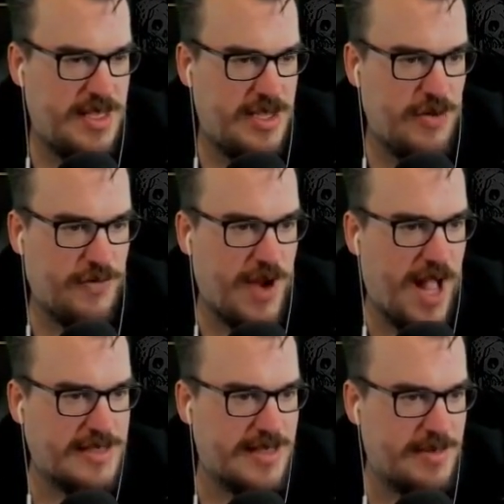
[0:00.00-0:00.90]
You
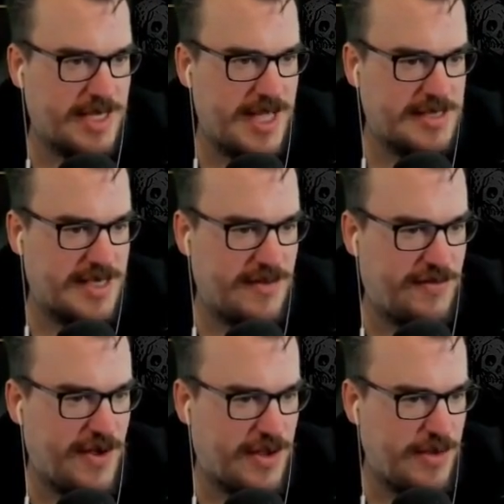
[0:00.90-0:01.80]
forgot something, and that's going to
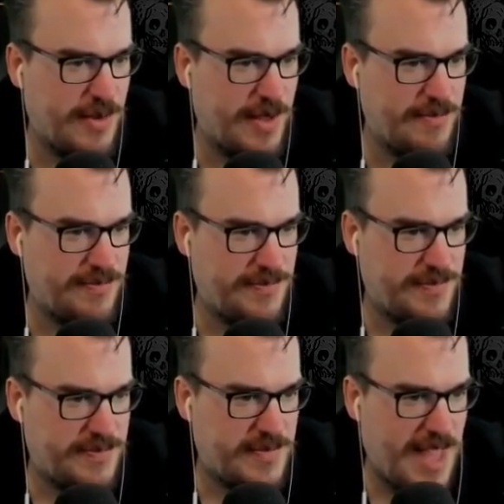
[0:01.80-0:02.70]
fuck you up.
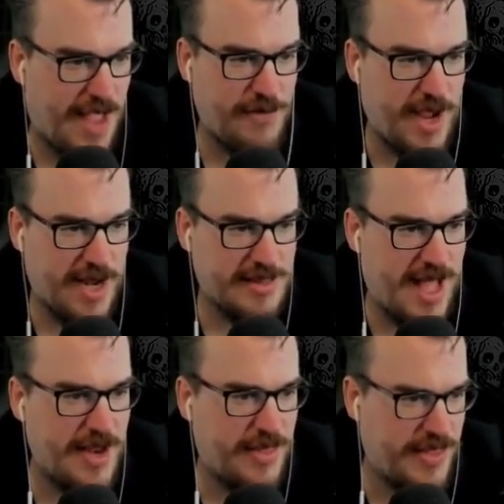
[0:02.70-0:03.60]
I forgot a
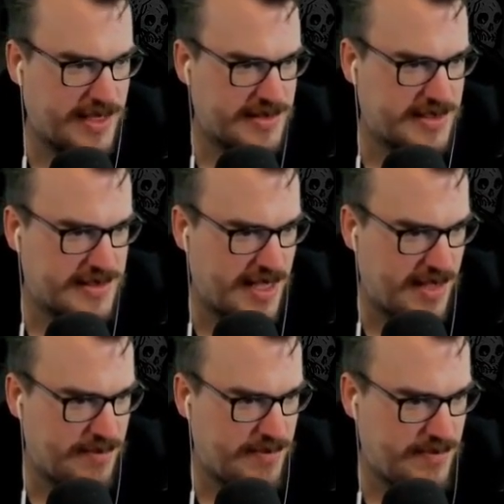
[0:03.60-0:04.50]
lot of things this time.